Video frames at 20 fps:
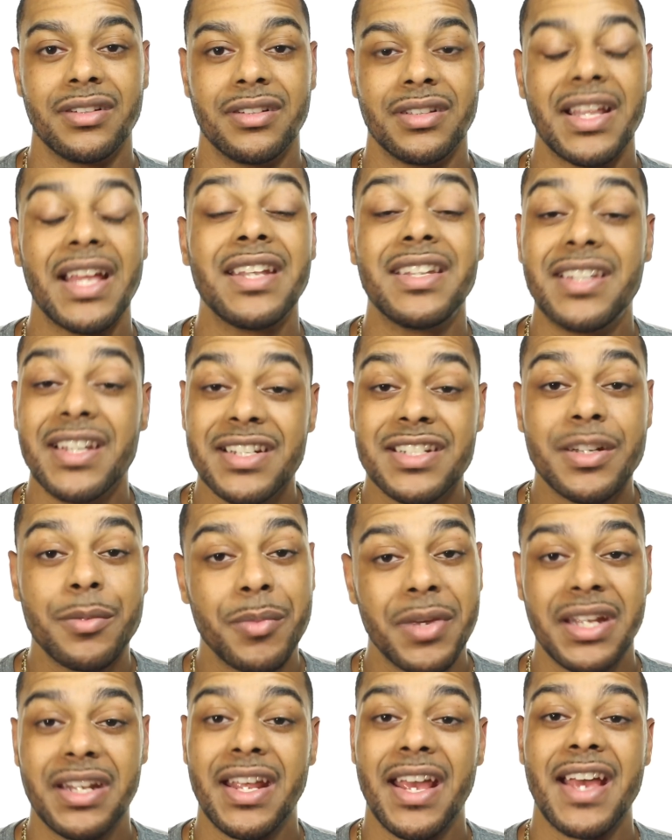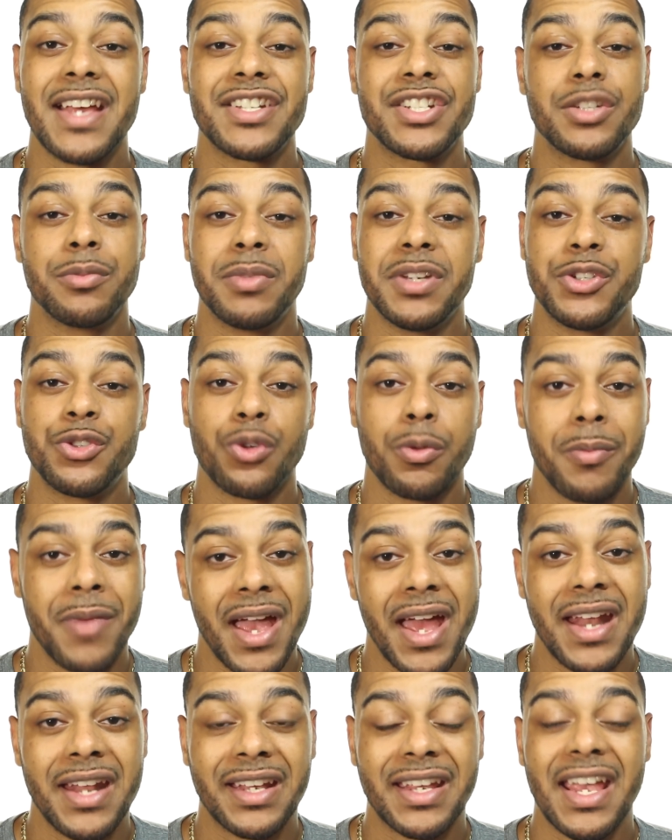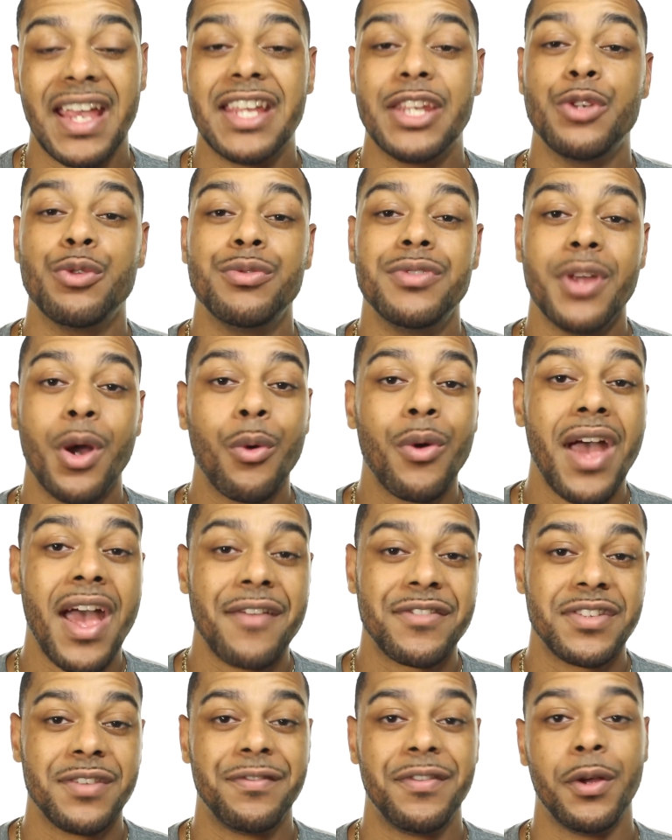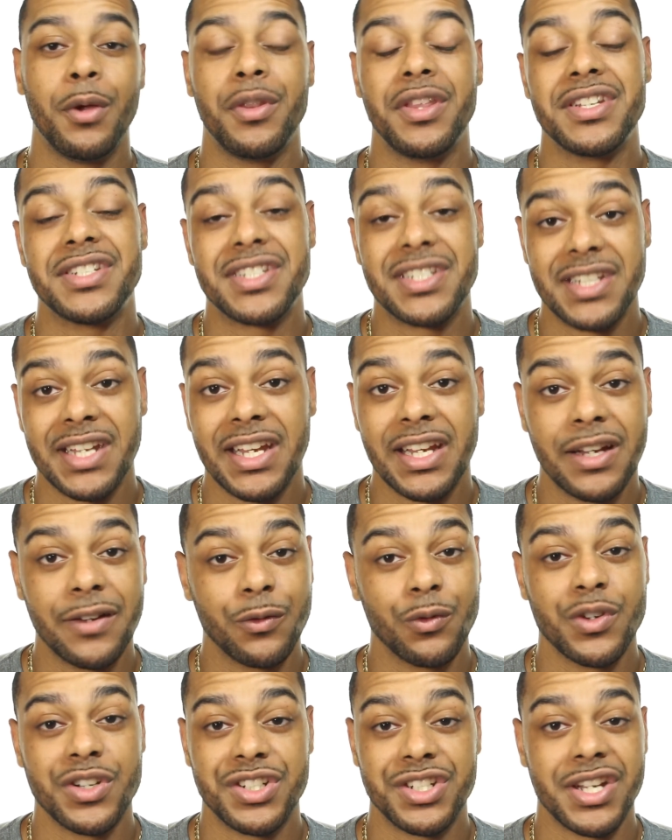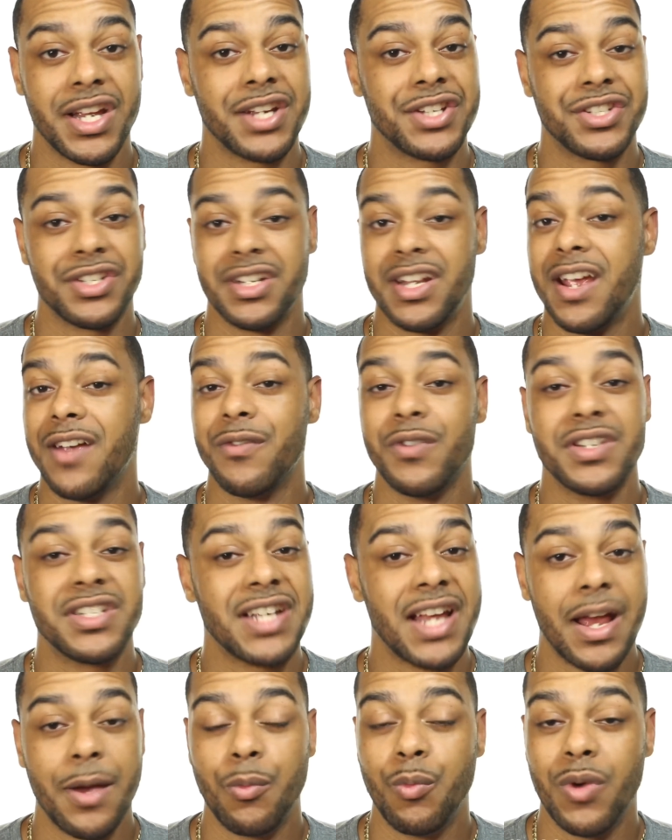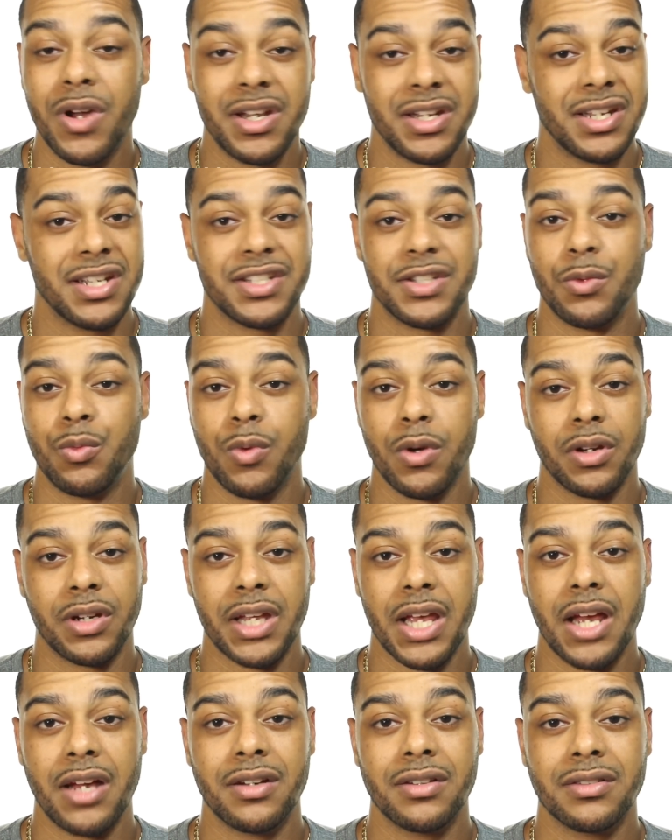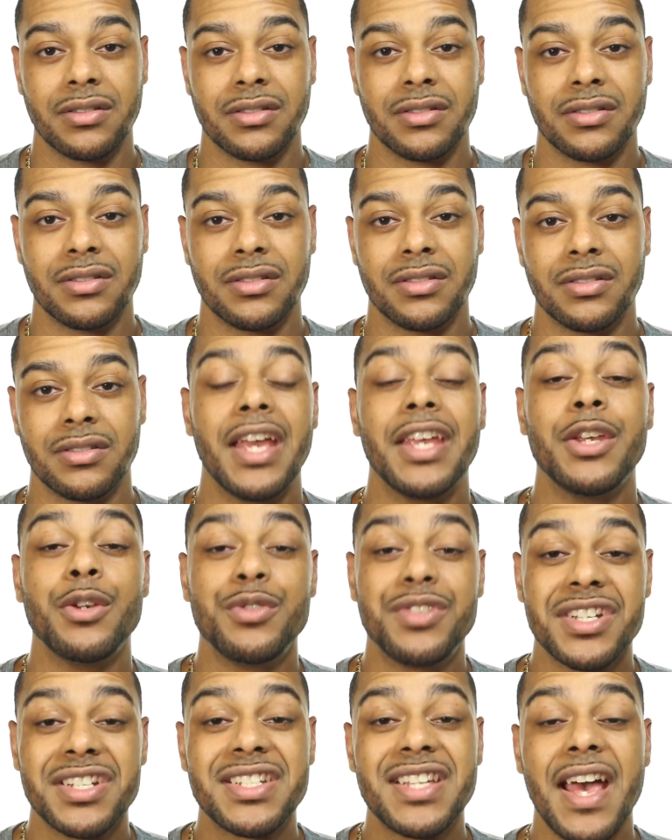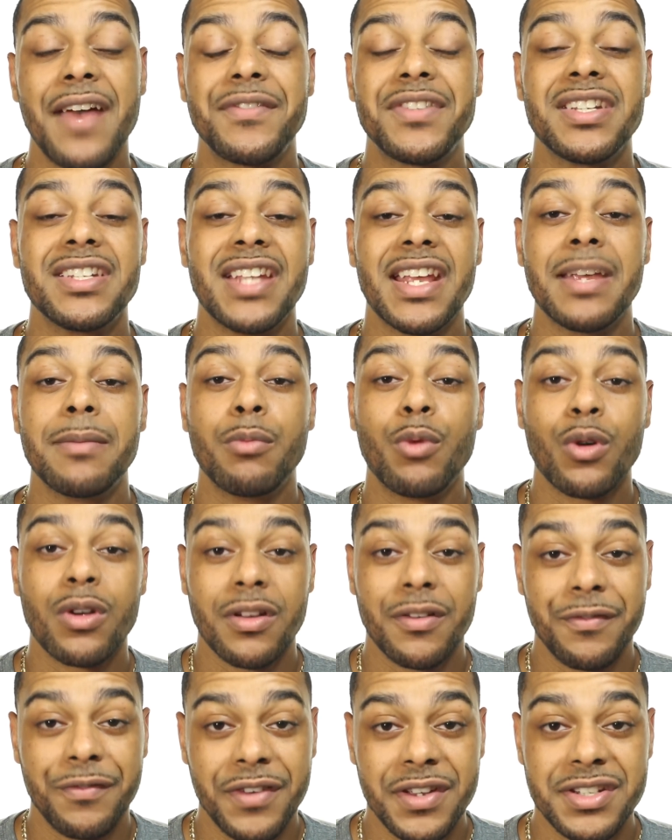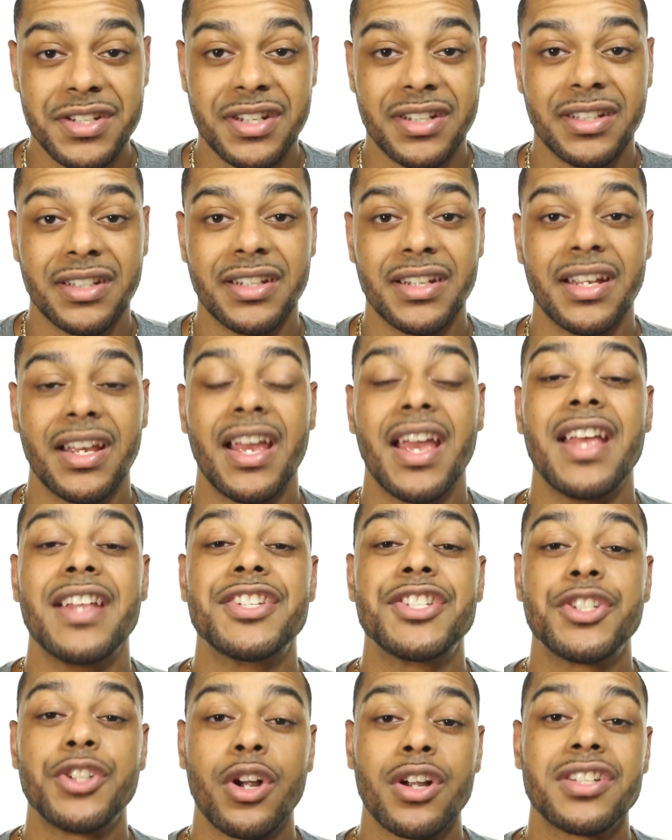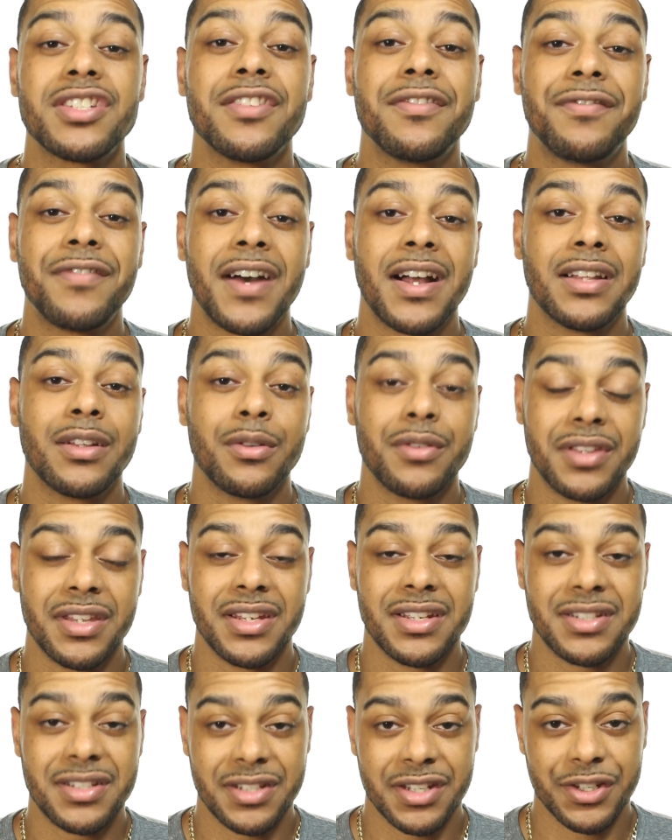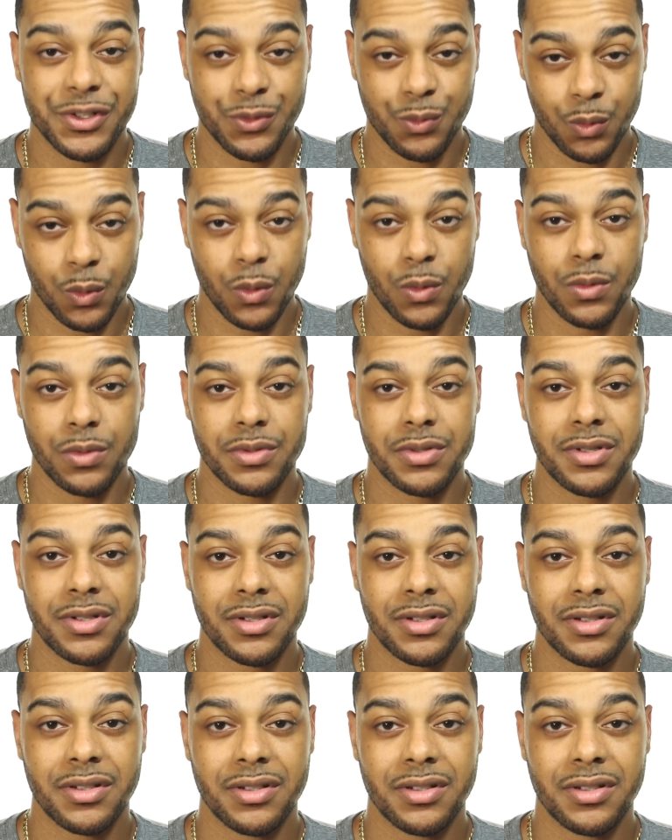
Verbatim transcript: That doesn't mean it has to be traumatic and you don't have to feel the sting of rejection every time one doesn't work out. You just have to date more efficiently and start to follow these six rules.